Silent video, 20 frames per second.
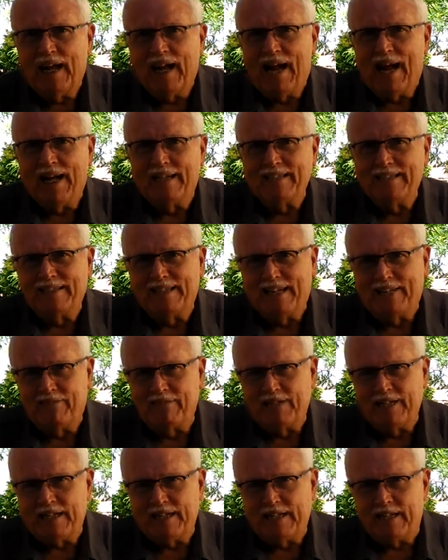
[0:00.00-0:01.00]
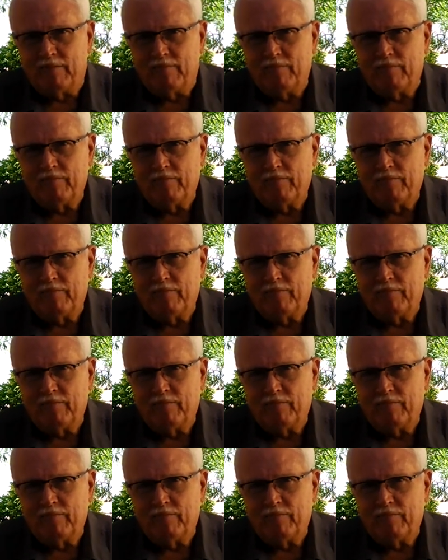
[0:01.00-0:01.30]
had given him.